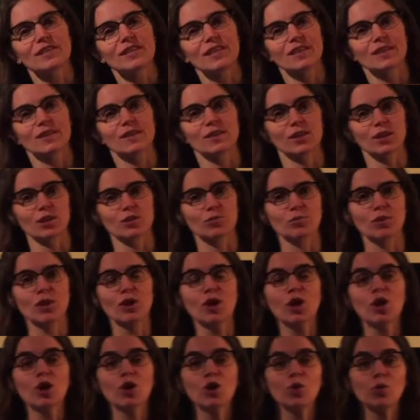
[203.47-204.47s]
system,
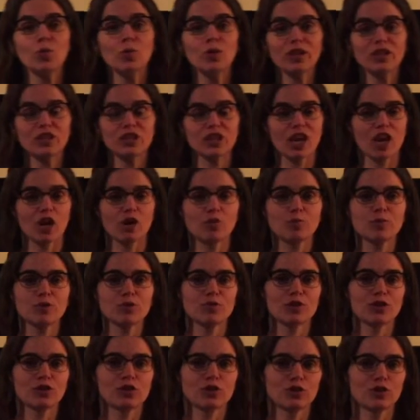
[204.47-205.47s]
which helps
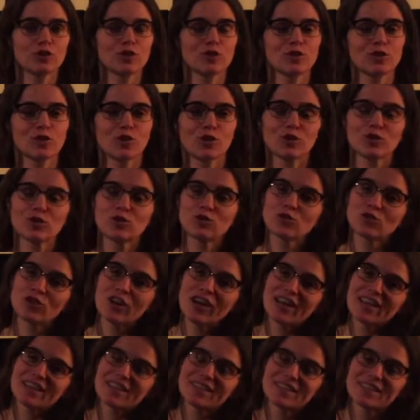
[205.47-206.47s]
reduce your
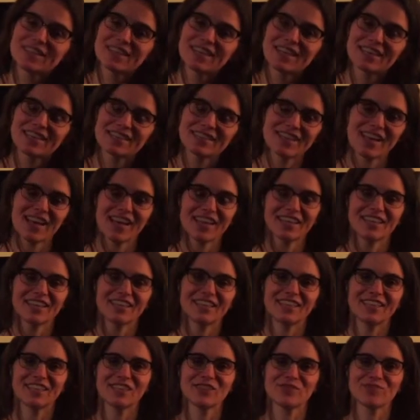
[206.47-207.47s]
stress and
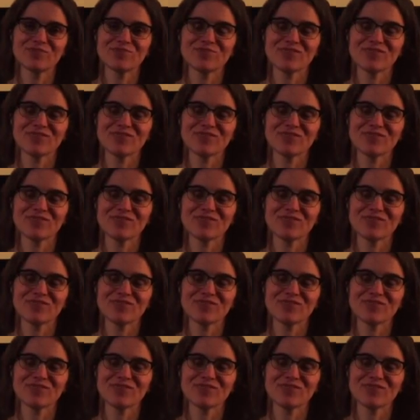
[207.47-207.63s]
anxiety.